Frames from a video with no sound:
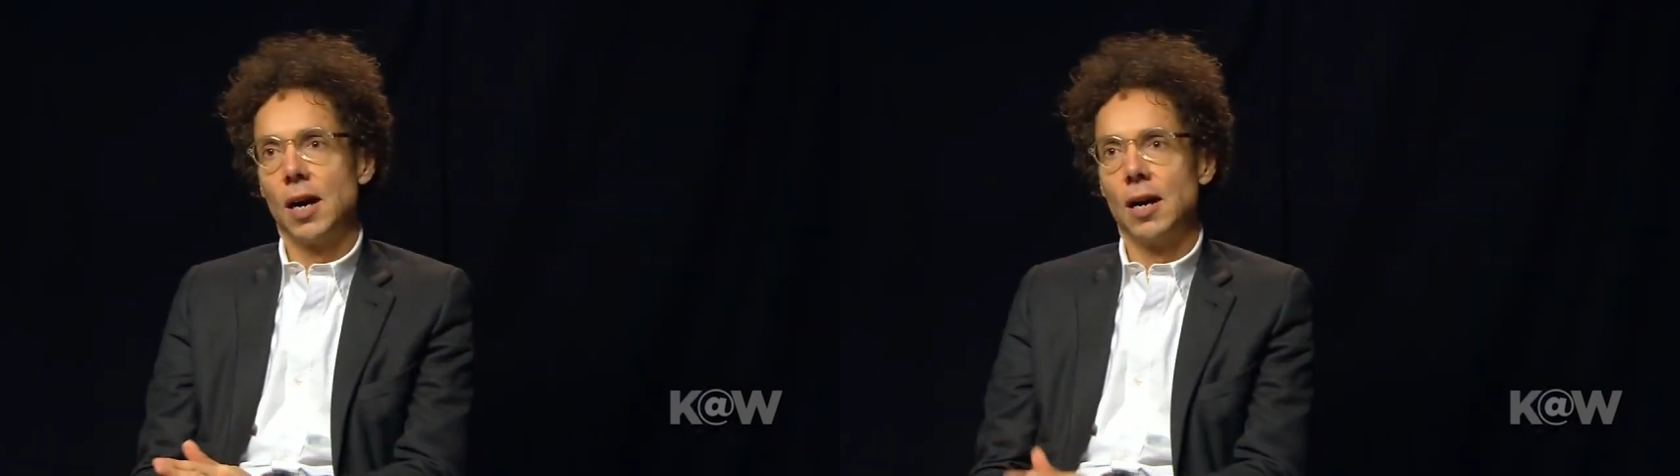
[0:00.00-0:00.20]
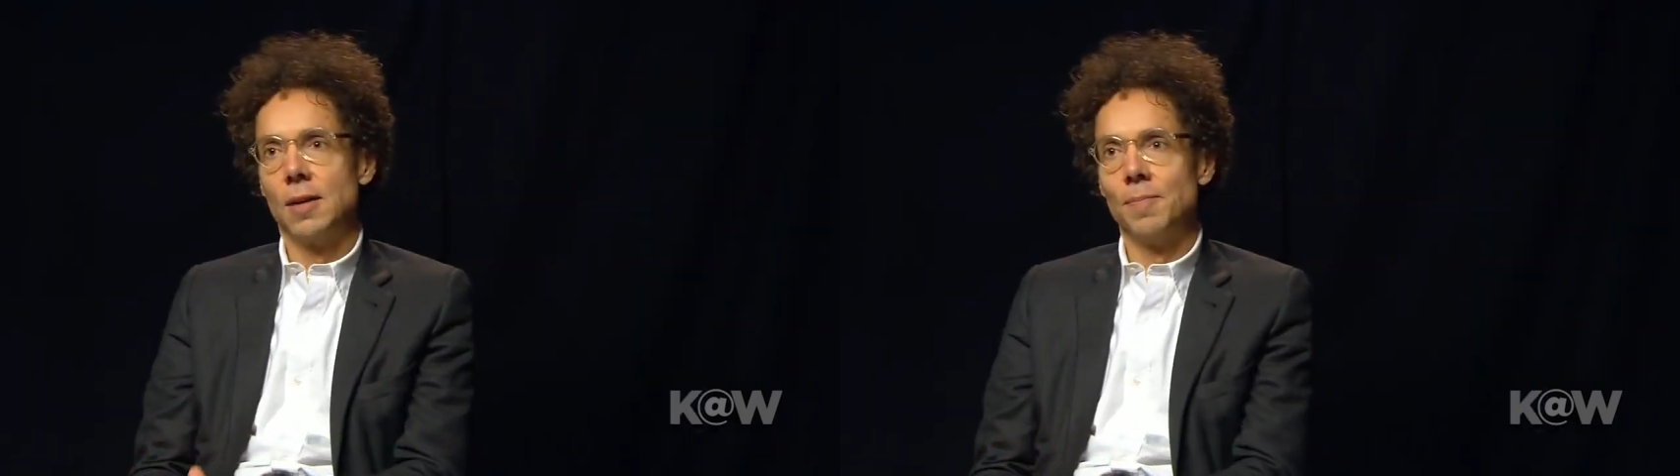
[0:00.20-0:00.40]

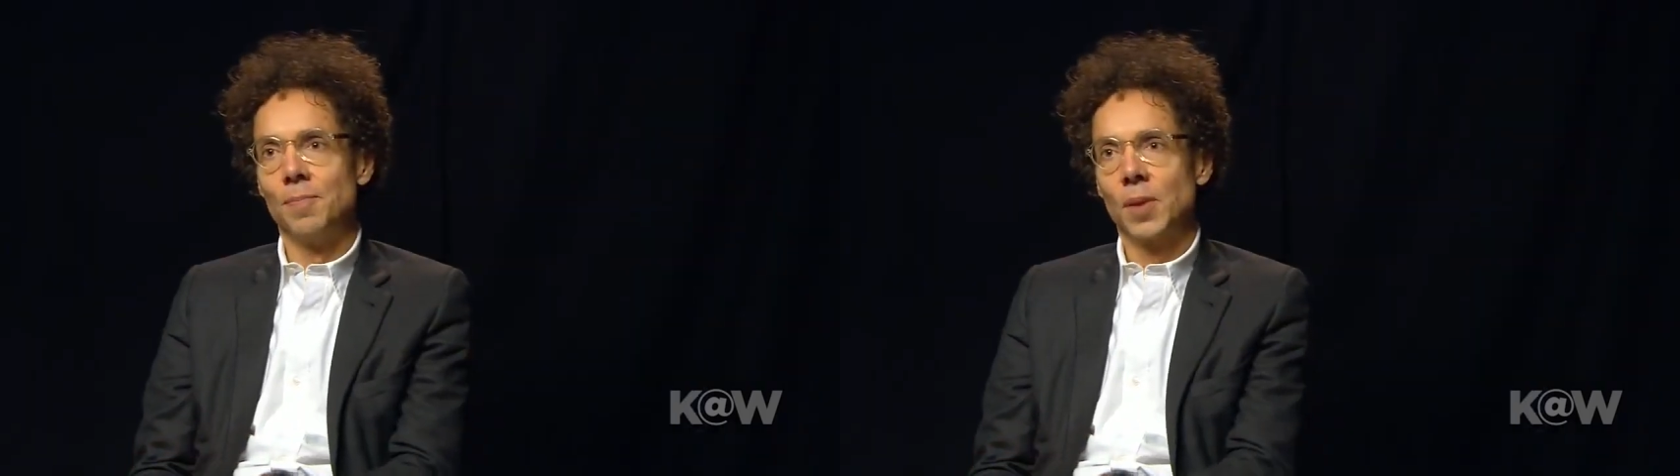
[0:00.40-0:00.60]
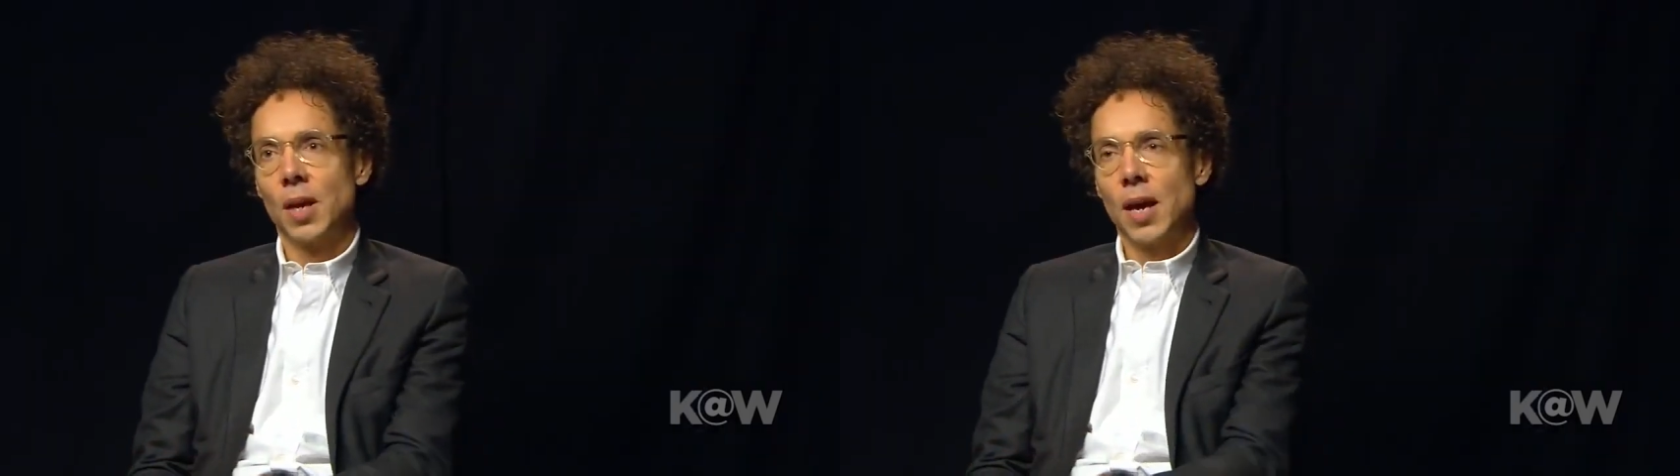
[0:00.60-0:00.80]

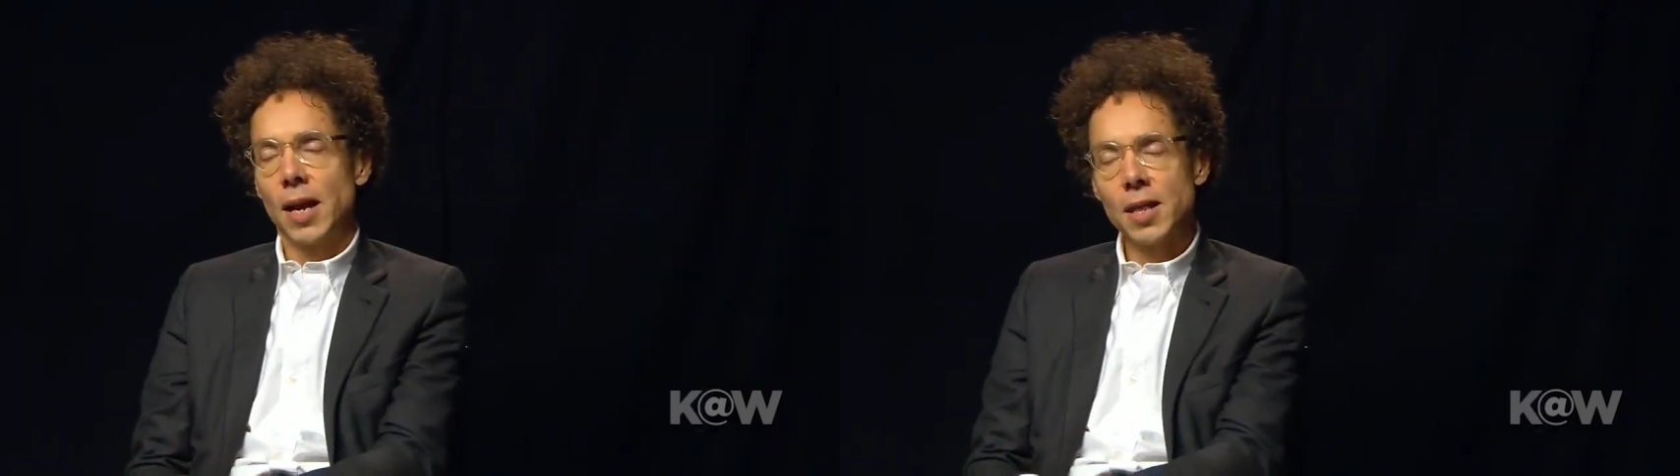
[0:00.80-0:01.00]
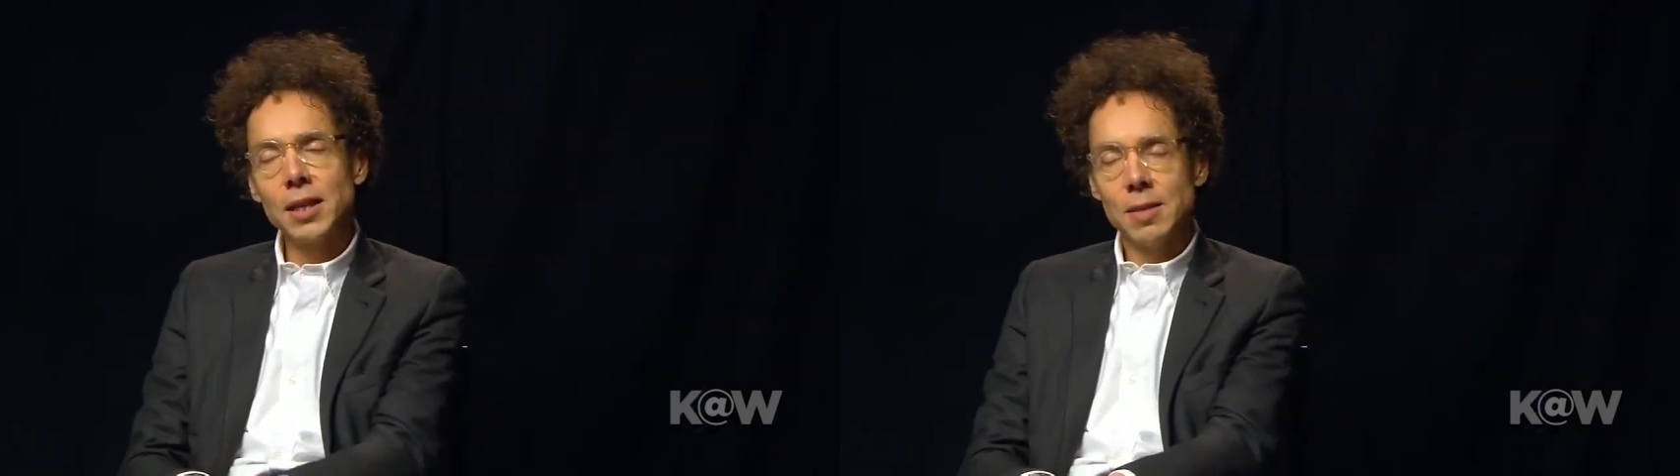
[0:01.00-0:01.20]
And
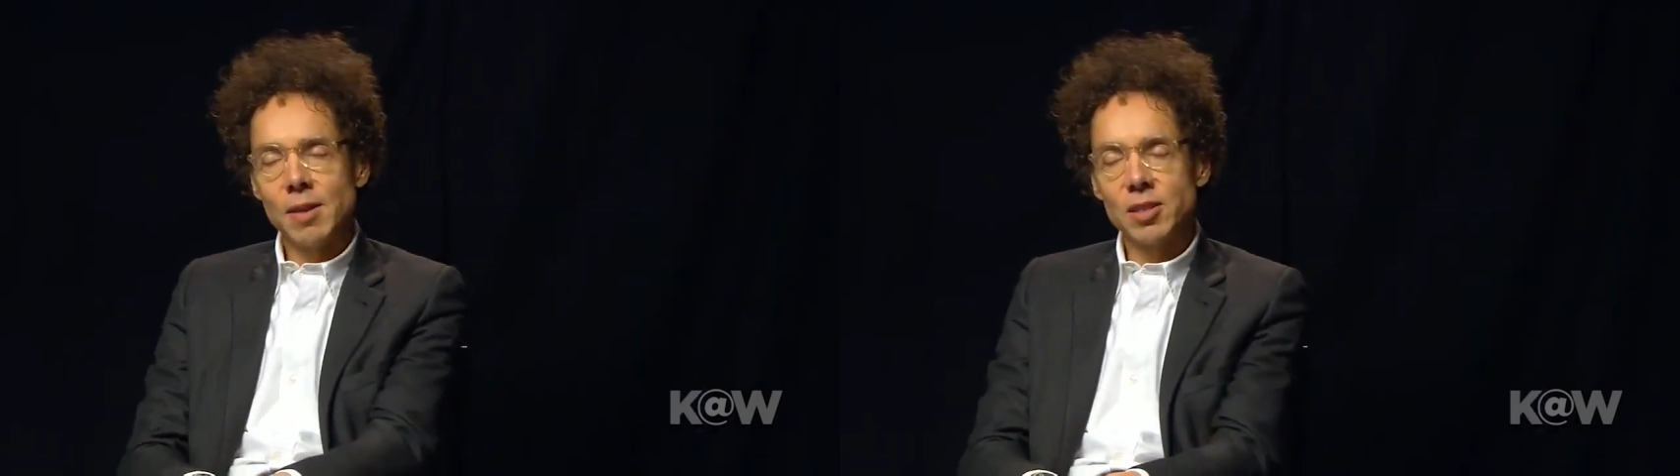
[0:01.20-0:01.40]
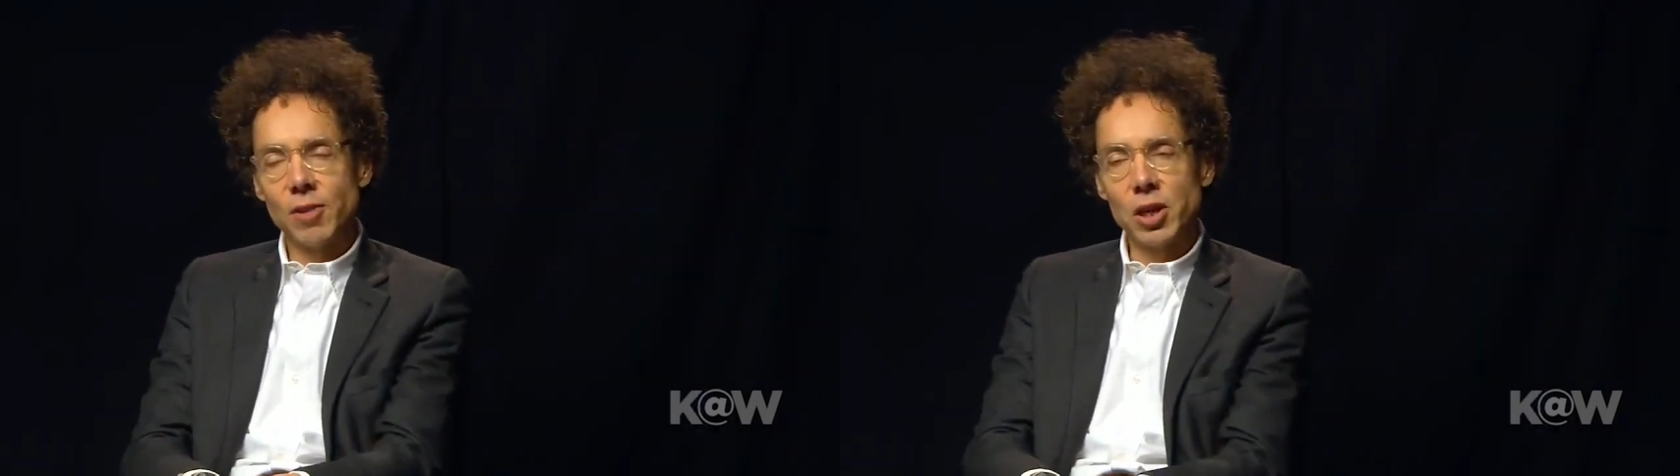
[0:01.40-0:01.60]
I think he
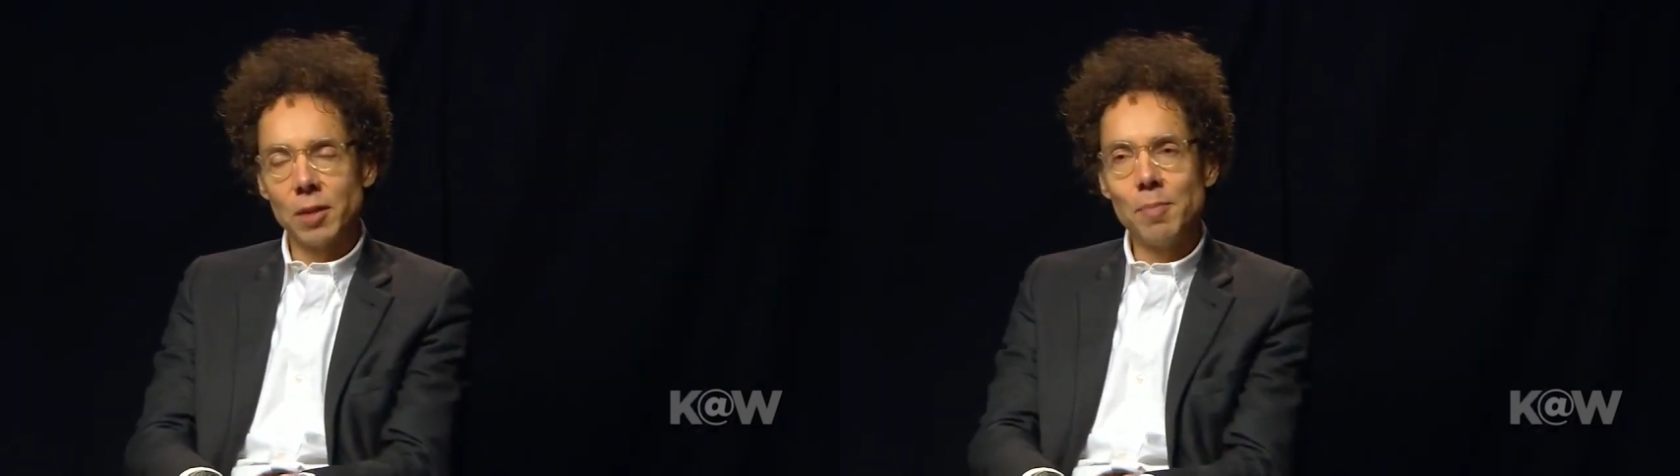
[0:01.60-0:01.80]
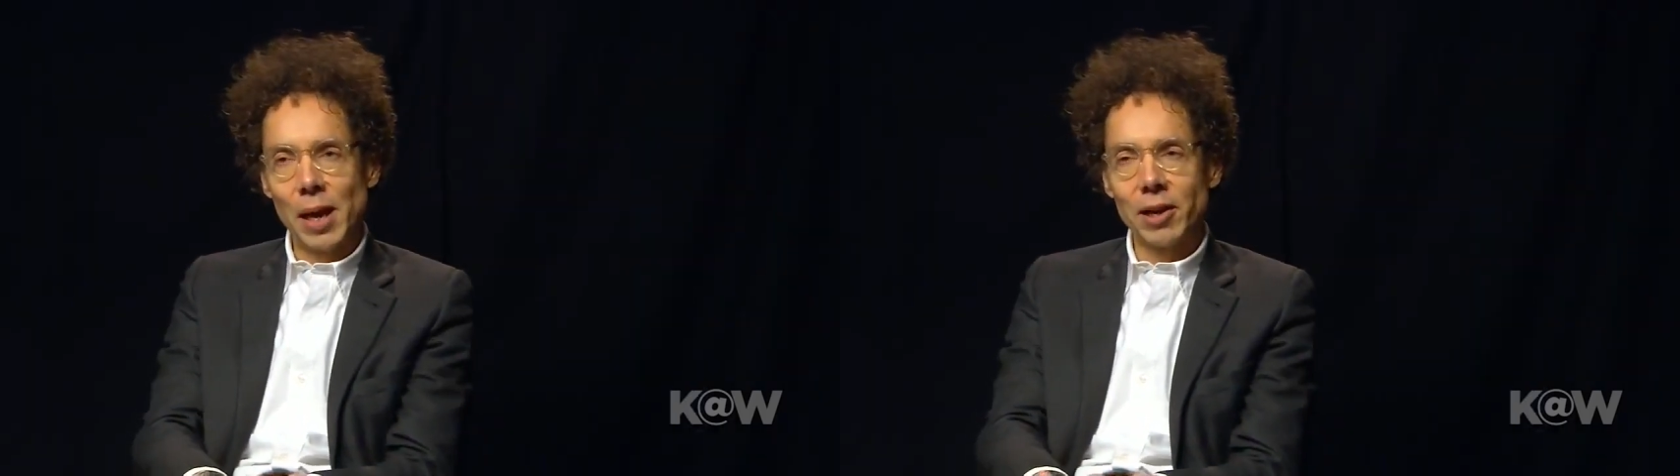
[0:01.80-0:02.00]
makes a very
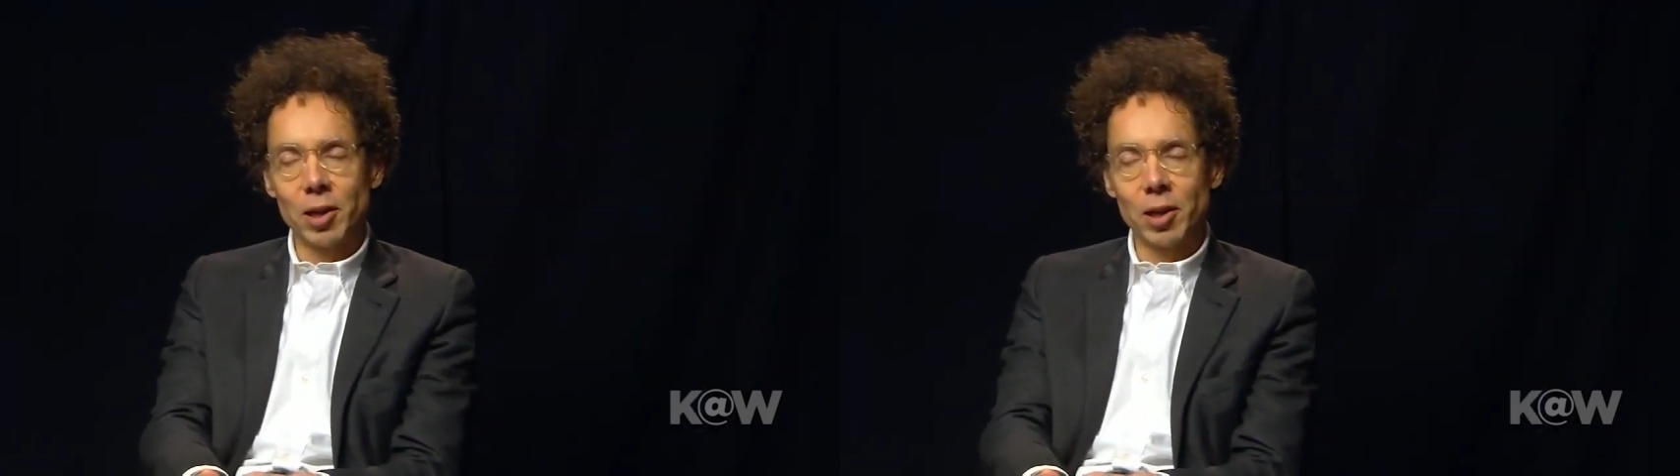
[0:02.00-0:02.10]
compelling